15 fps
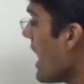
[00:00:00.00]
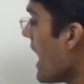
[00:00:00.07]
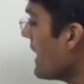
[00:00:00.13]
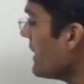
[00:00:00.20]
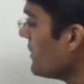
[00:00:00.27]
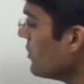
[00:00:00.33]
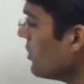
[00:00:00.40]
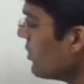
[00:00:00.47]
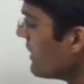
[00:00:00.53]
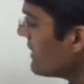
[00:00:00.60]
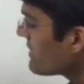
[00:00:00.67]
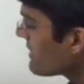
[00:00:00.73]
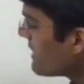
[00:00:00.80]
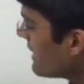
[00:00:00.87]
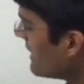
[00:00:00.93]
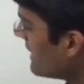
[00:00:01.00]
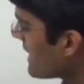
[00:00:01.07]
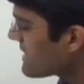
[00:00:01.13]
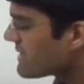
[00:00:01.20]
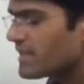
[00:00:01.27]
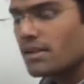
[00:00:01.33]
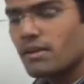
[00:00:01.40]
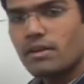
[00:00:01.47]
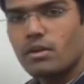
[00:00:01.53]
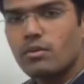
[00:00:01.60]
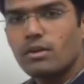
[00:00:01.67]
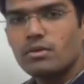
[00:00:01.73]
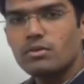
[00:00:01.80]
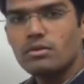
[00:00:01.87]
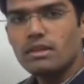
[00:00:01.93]
and U is less than or
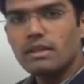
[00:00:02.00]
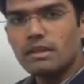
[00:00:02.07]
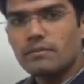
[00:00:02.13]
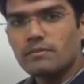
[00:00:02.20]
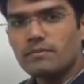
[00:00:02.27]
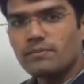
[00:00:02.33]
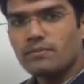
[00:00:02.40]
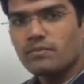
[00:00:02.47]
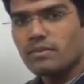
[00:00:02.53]
equal to E.